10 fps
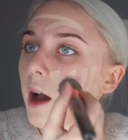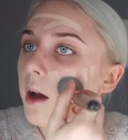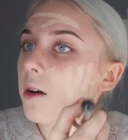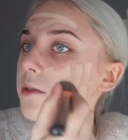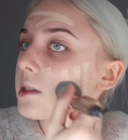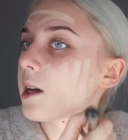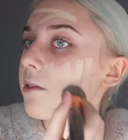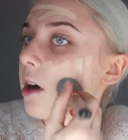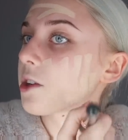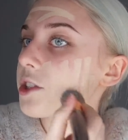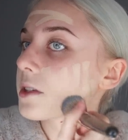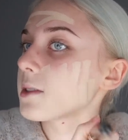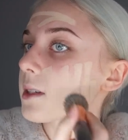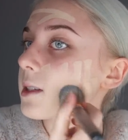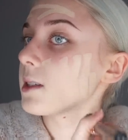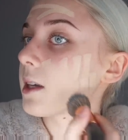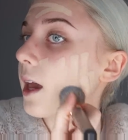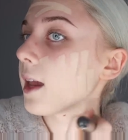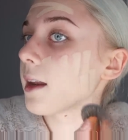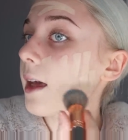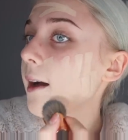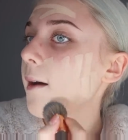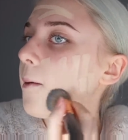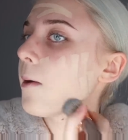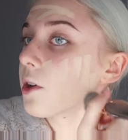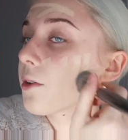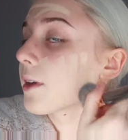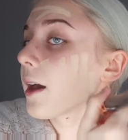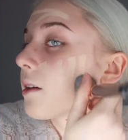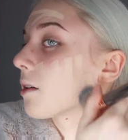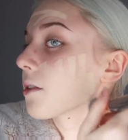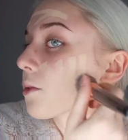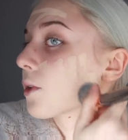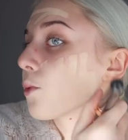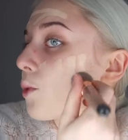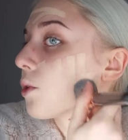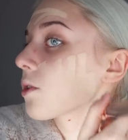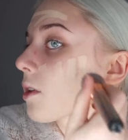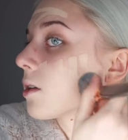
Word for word: I obviously have 160k now. You don't get another reward